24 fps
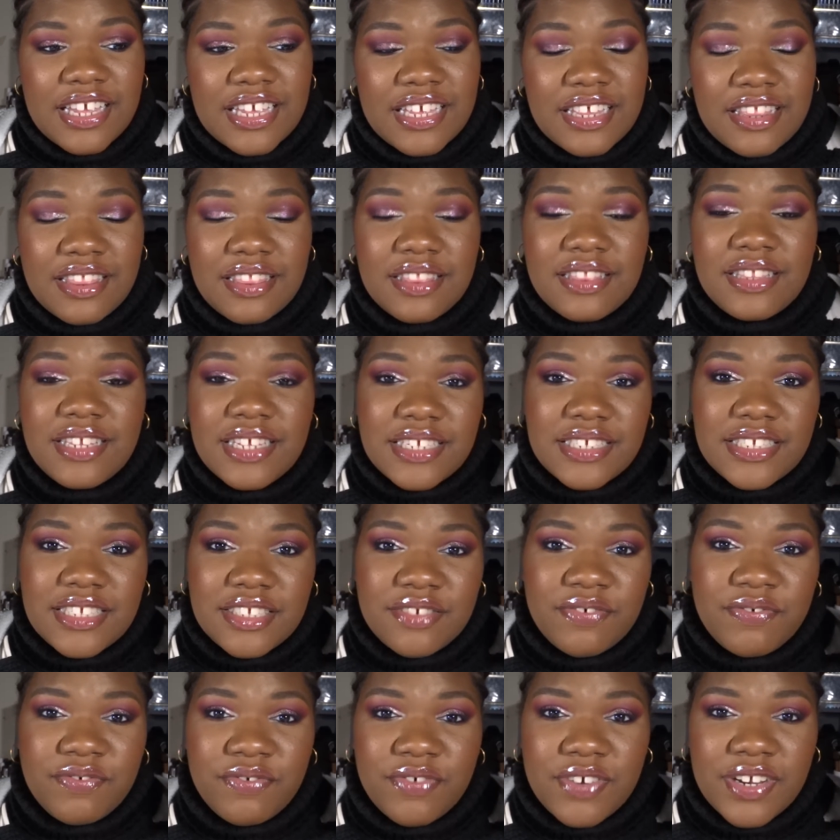this
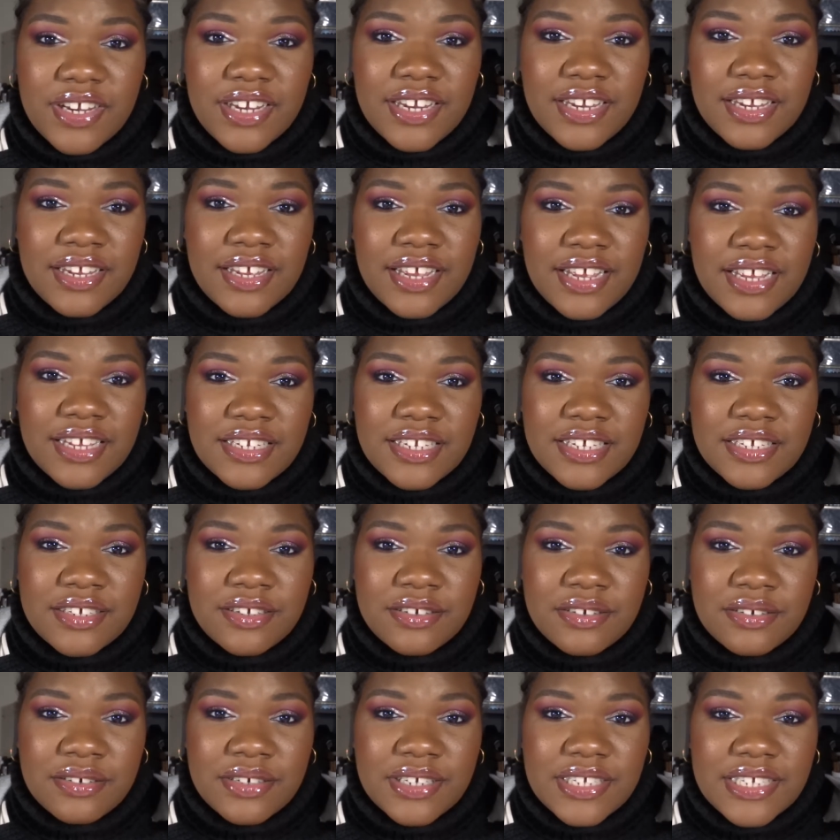freaking
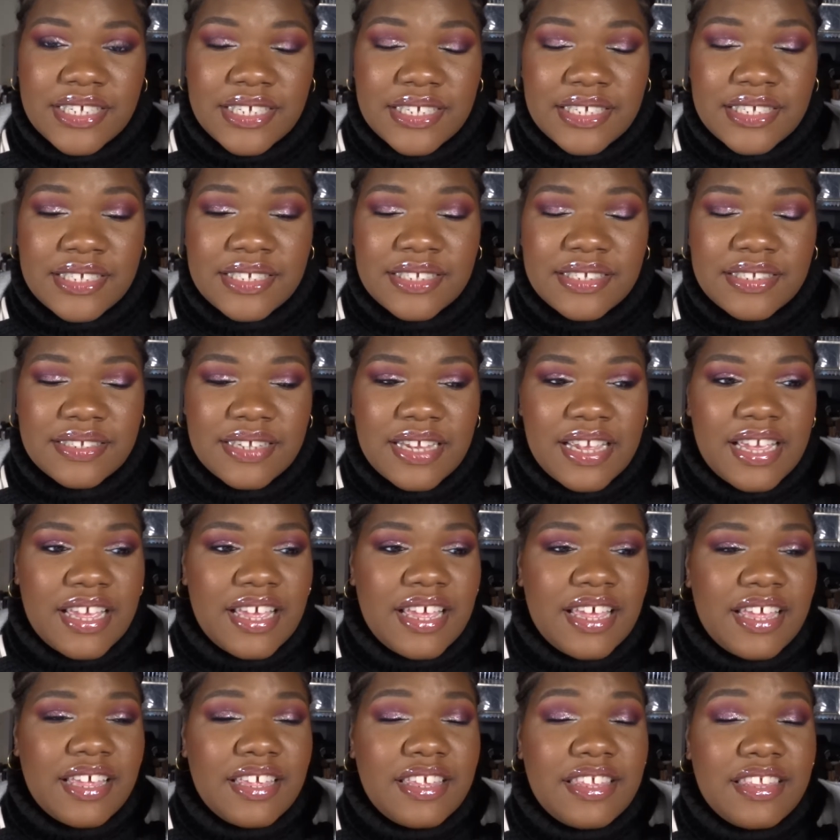eyeliner is
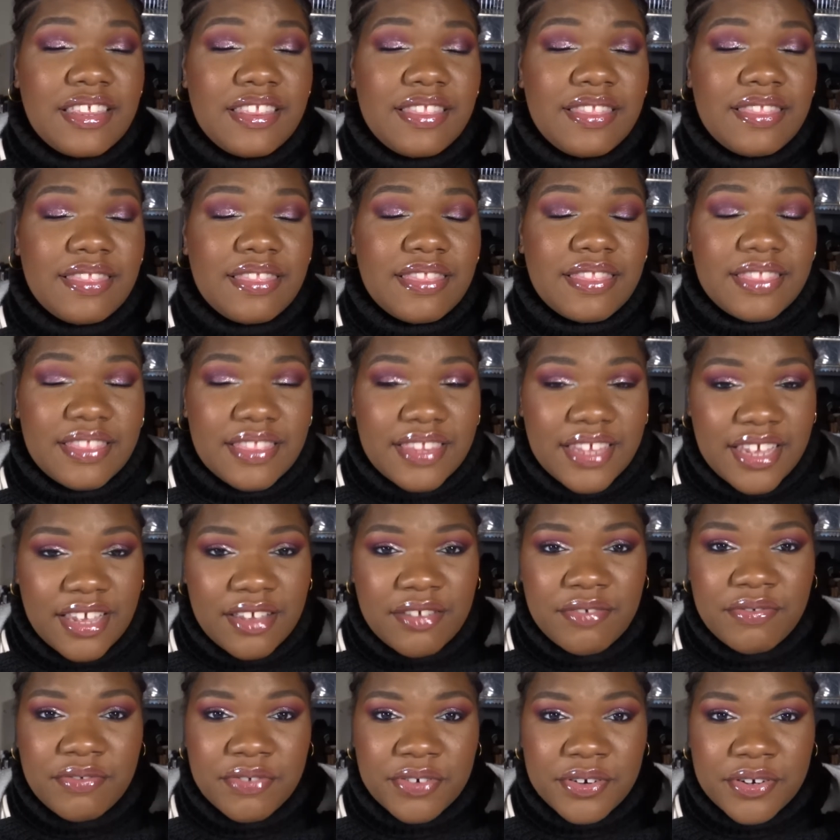
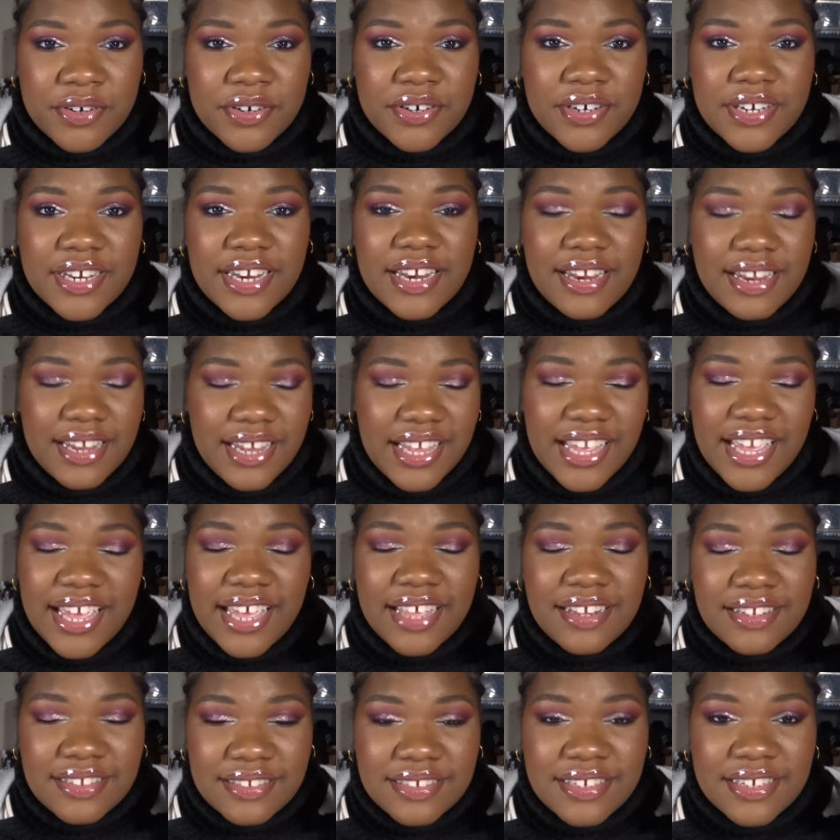never
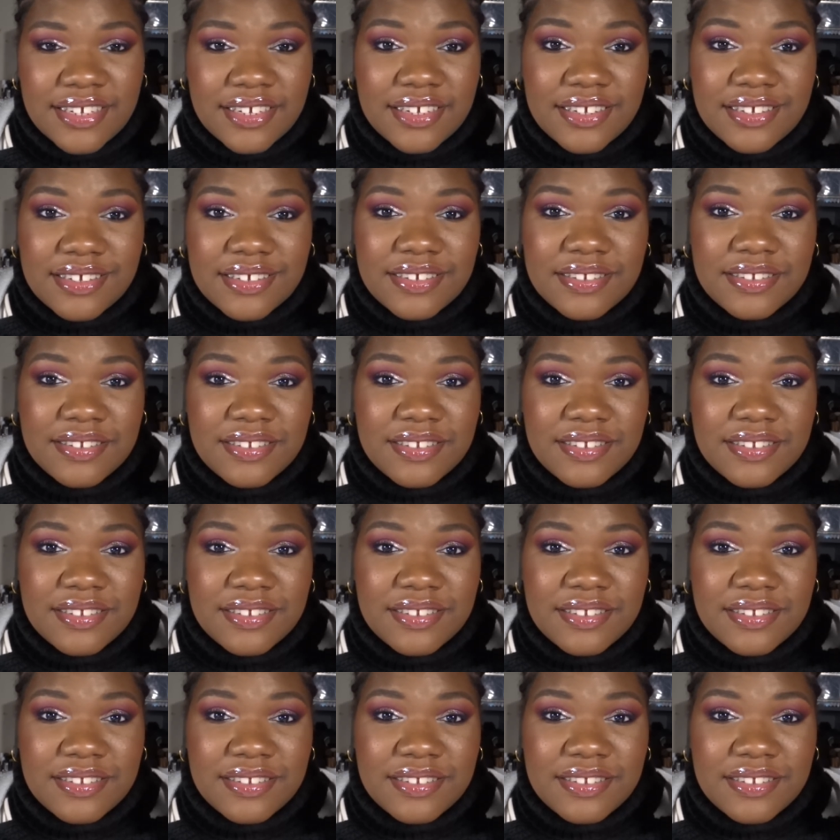ending.